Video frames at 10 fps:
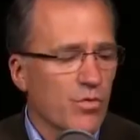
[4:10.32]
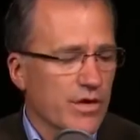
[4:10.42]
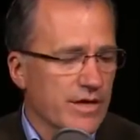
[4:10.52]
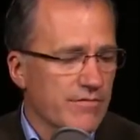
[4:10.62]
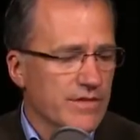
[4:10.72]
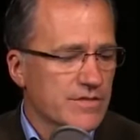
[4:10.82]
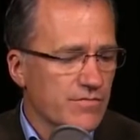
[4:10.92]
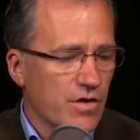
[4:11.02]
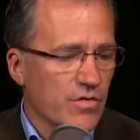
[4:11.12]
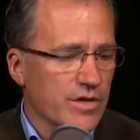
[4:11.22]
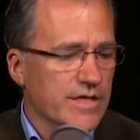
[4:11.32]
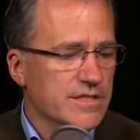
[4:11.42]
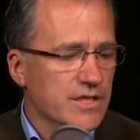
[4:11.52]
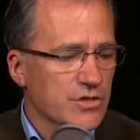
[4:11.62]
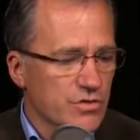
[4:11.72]
point of this phone,
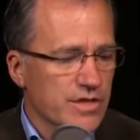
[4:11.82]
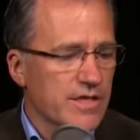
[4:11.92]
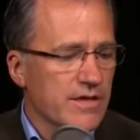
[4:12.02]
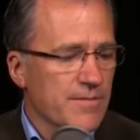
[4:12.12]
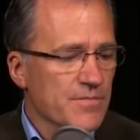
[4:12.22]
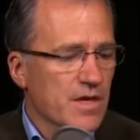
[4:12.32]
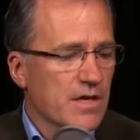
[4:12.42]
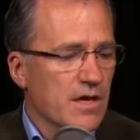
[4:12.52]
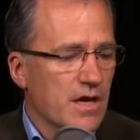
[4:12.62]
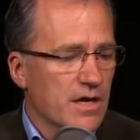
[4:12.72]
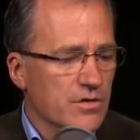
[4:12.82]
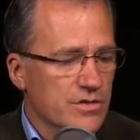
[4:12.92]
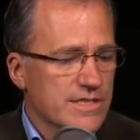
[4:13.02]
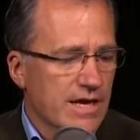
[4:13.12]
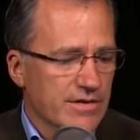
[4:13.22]
it's a good
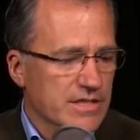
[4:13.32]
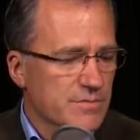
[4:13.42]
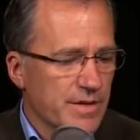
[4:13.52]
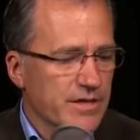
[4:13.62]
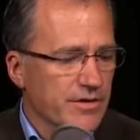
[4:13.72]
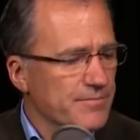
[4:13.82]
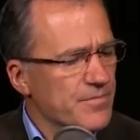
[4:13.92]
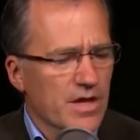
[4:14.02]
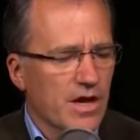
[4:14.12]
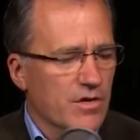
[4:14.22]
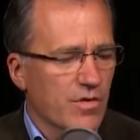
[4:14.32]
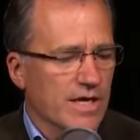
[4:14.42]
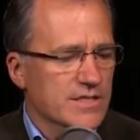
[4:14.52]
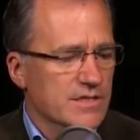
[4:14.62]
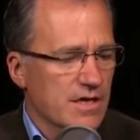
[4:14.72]
sounding speaker
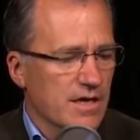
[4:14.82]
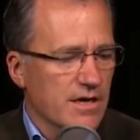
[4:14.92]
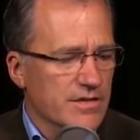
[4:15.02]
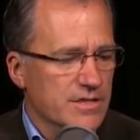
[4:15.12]
across the